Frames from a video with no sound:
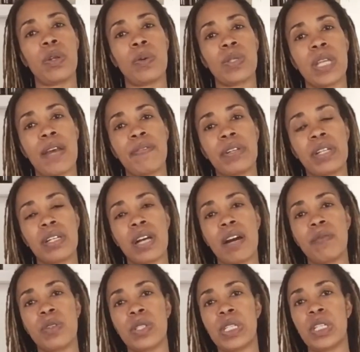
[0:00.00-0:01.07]
I was having a
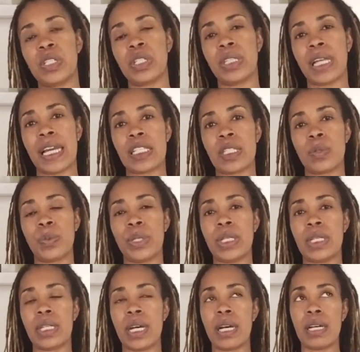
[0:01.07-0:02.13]
conversation
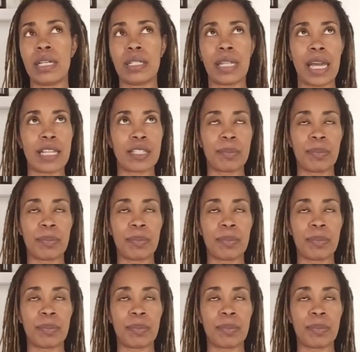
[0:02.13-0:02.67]
last